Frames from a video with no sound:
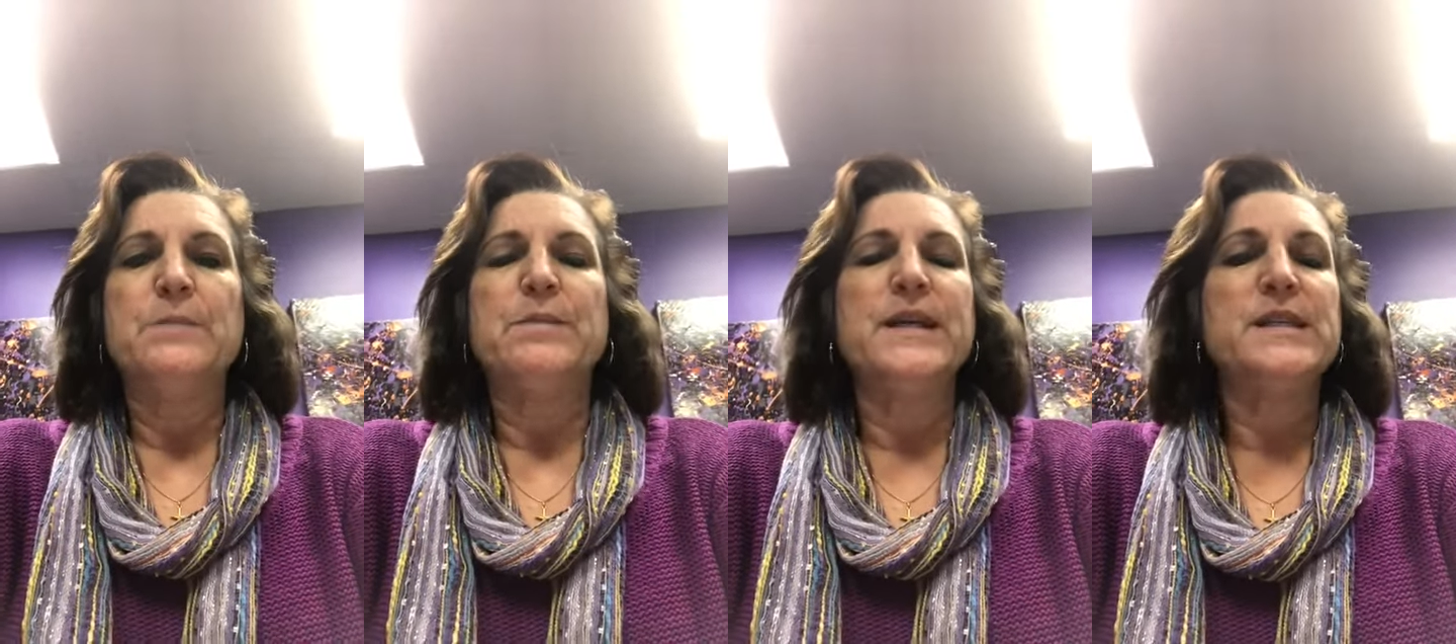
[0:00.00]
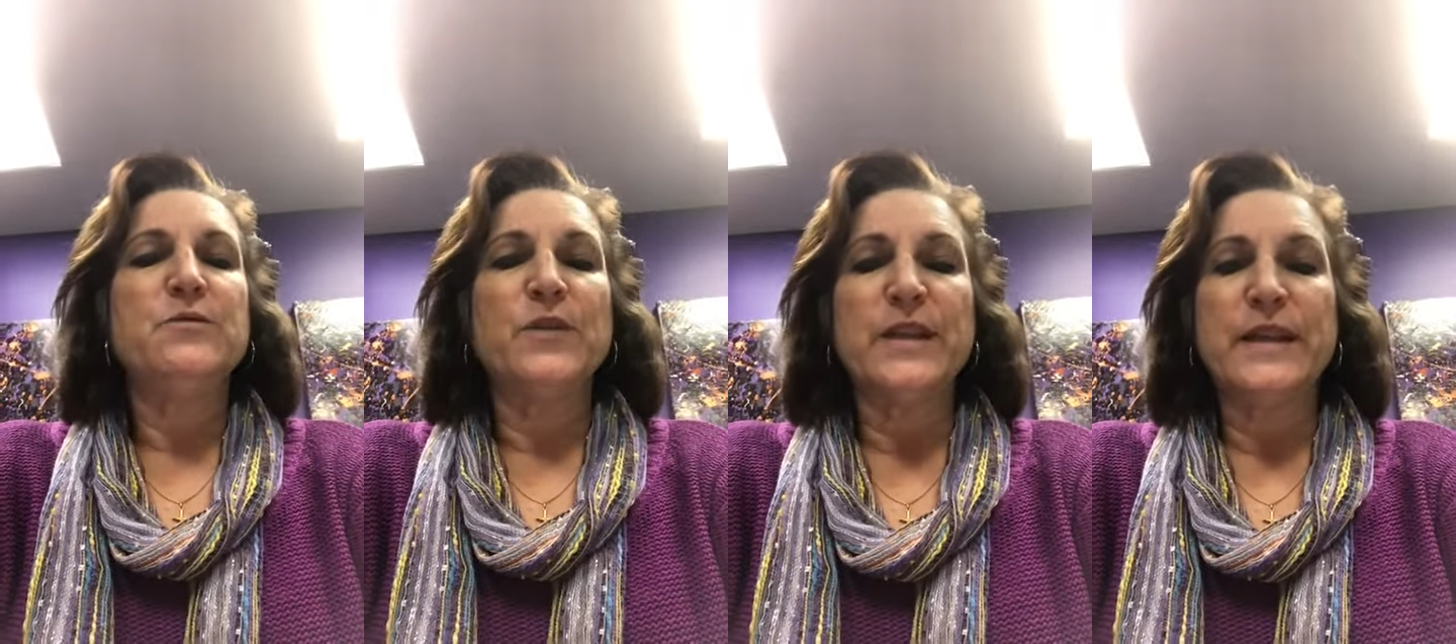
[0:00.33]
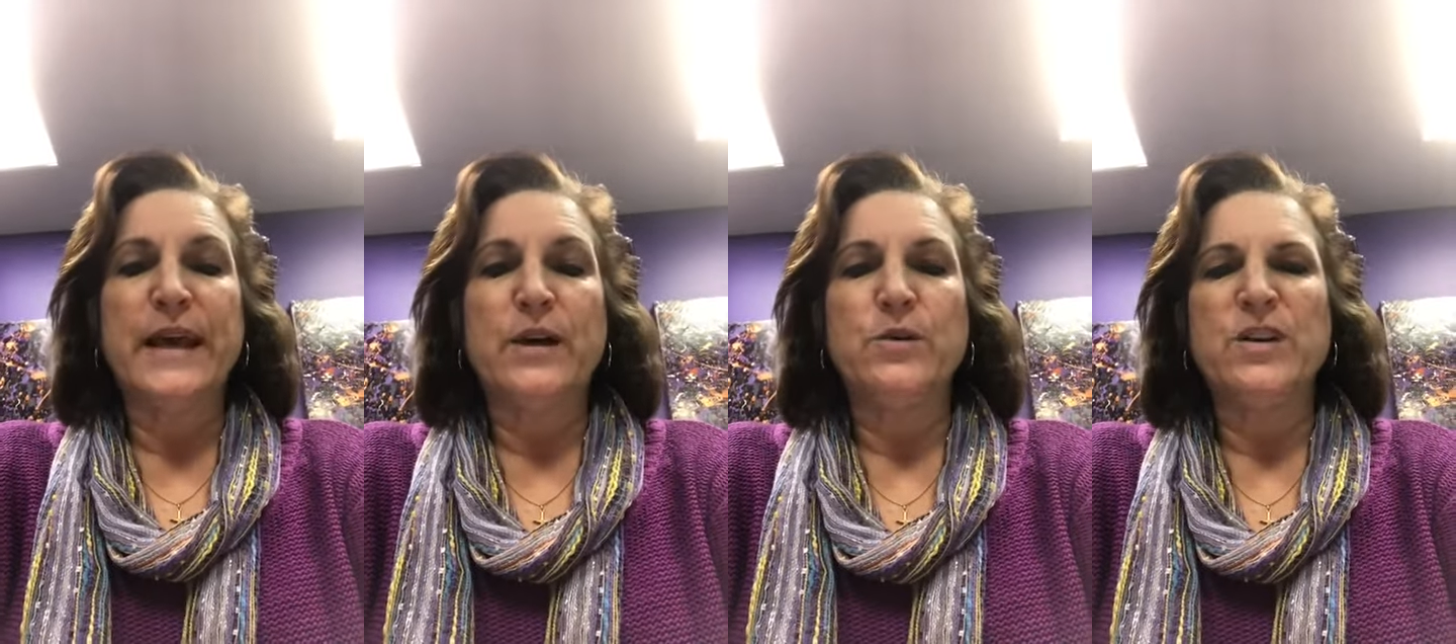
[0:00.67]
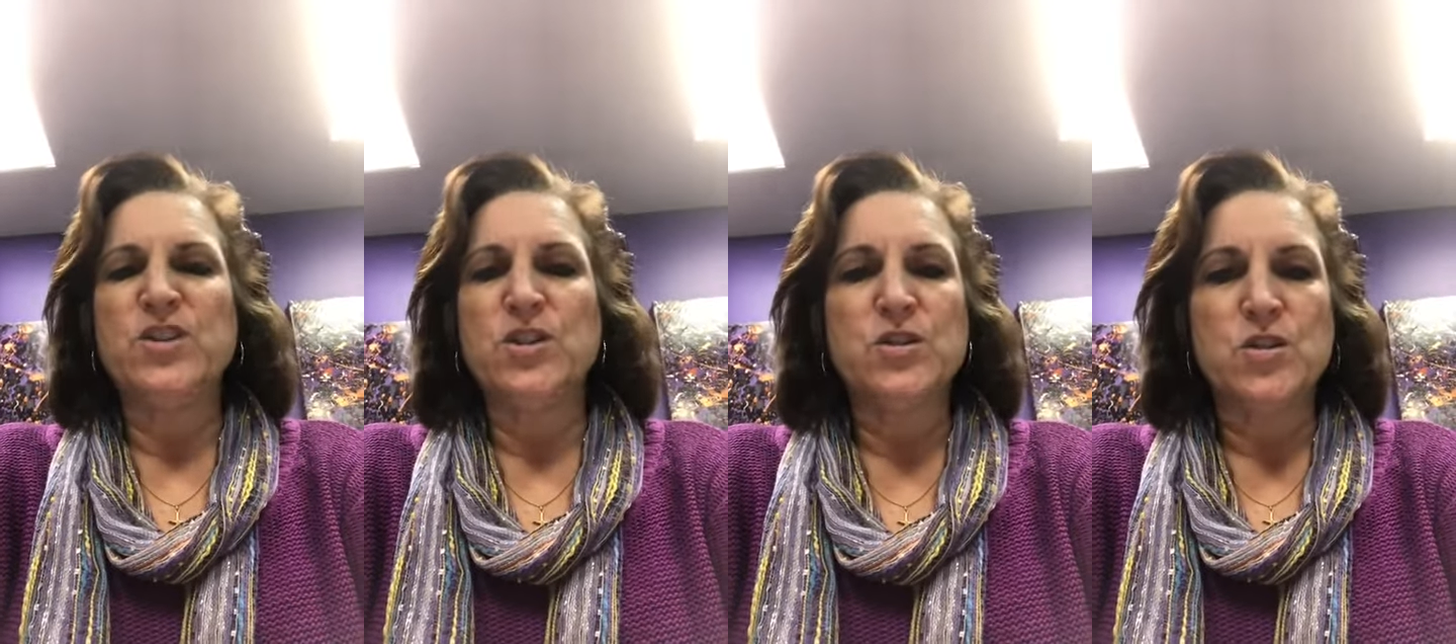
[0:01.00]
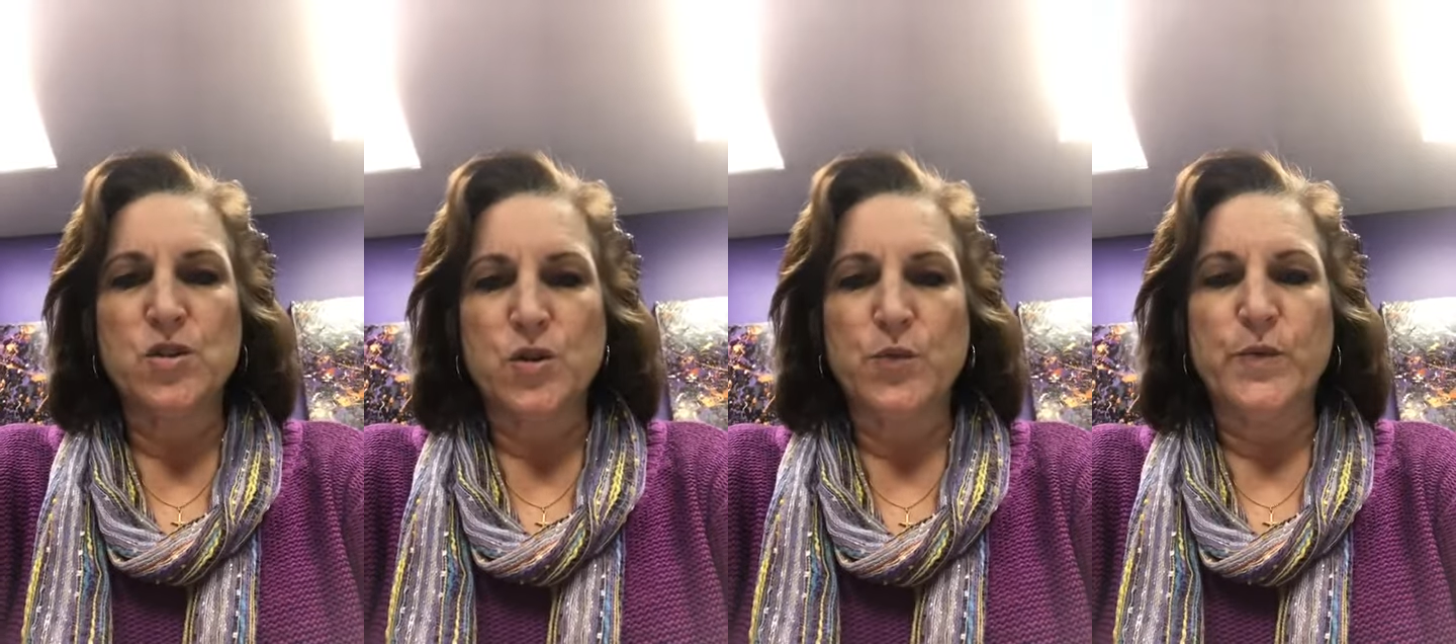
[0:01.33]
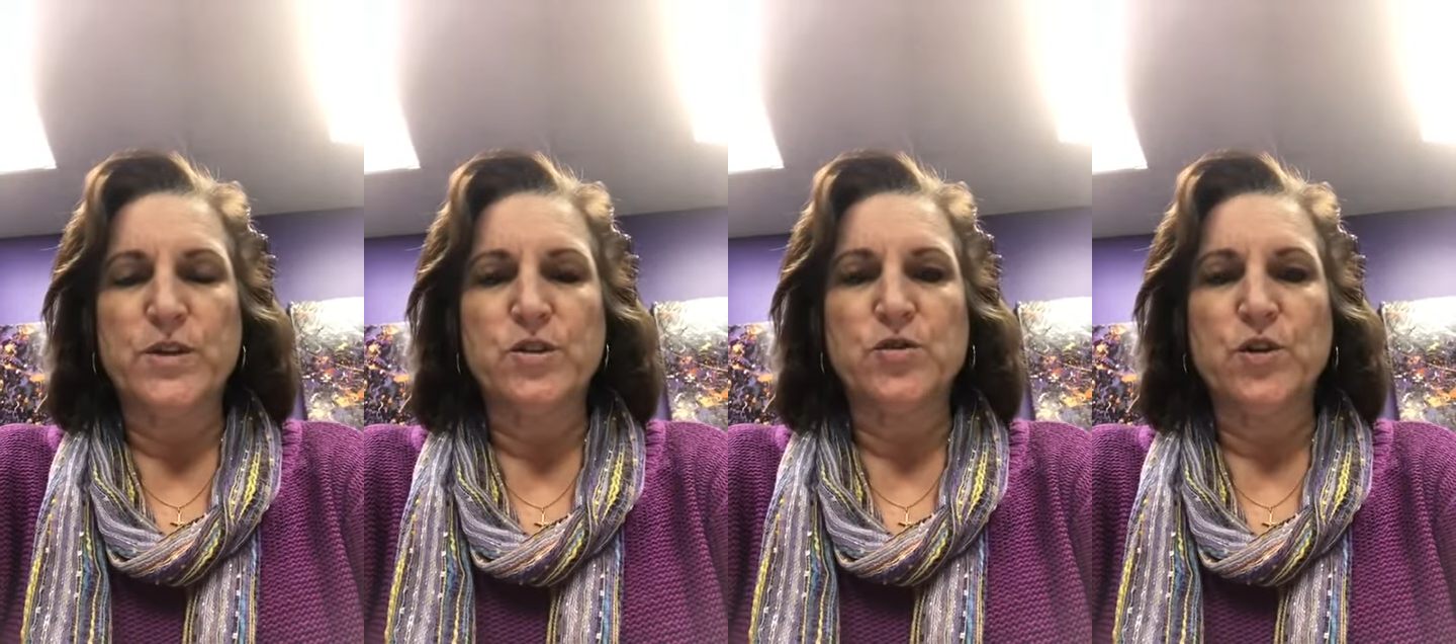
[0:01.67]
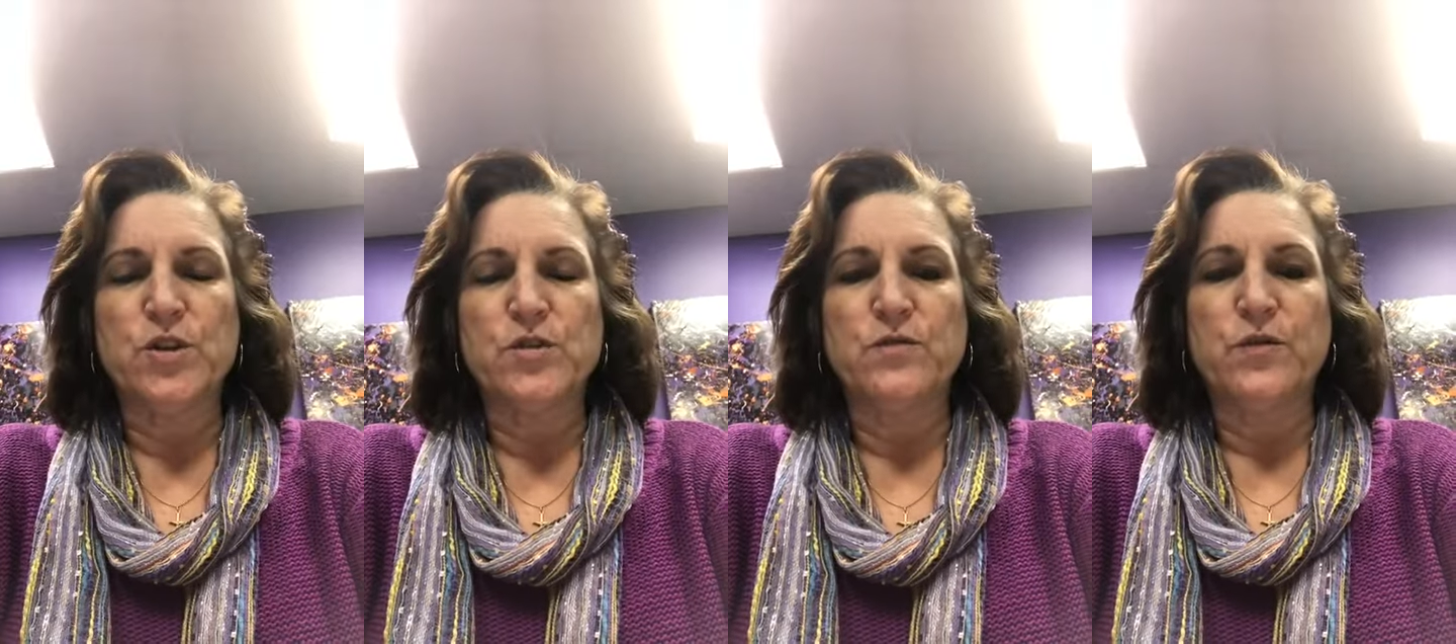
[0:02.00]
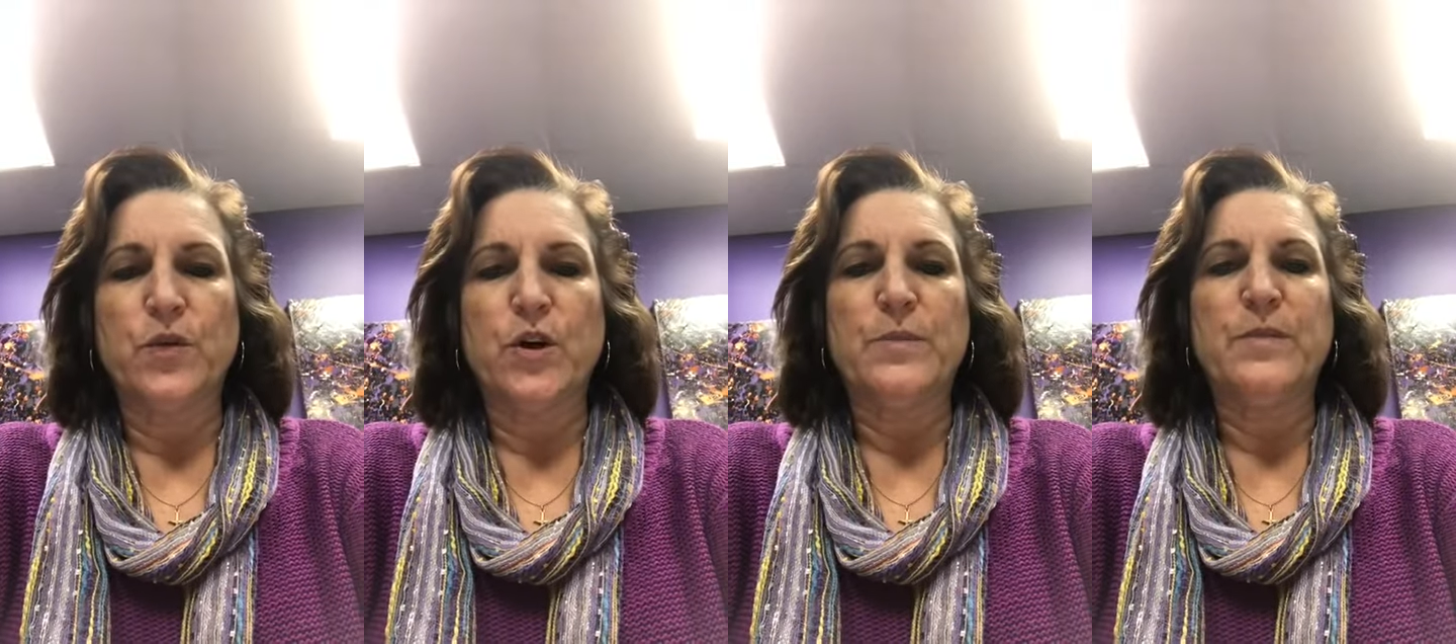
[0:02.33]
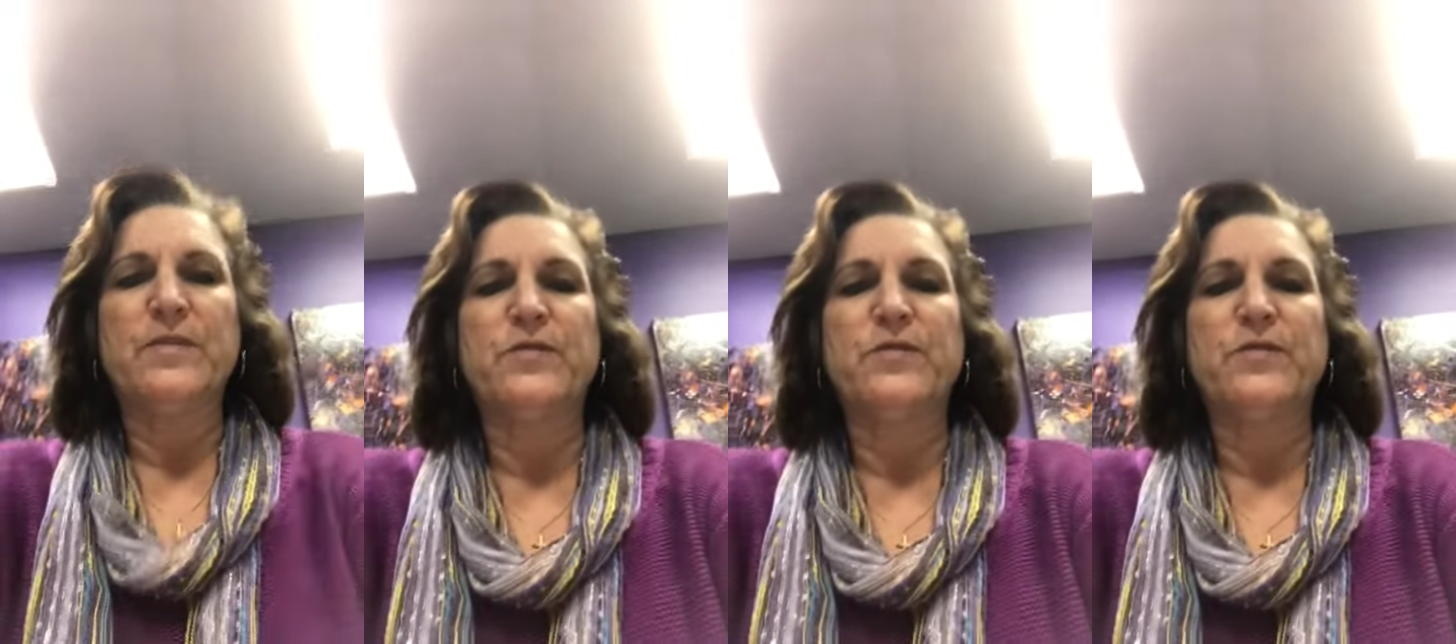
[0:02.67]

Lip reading: Please fill it out. It's just a short registration form.